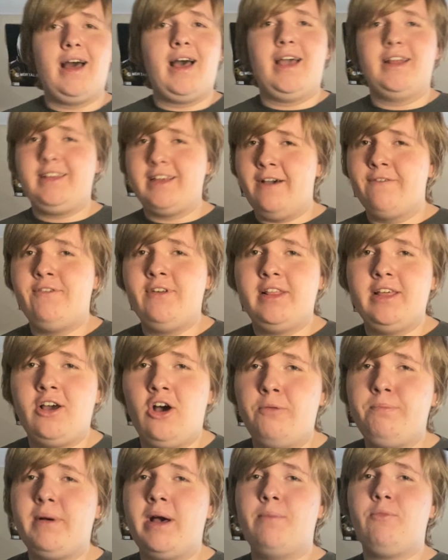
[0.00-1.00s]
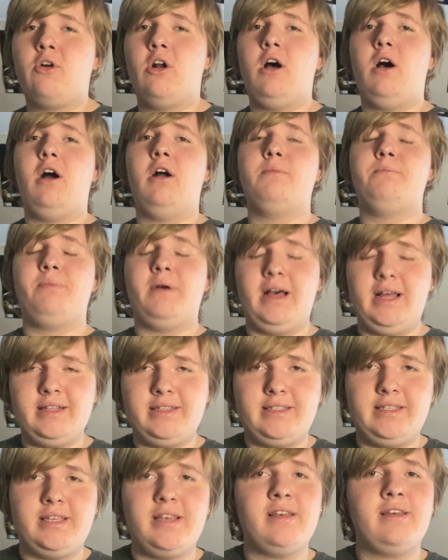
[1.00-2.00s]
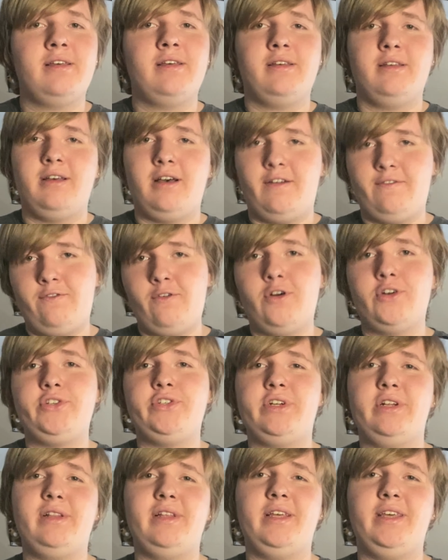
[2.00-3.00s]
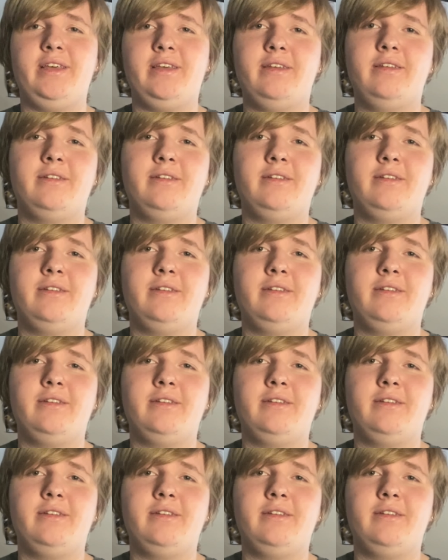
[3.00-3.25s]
I definitely hope I'm wrong, but unfortunately,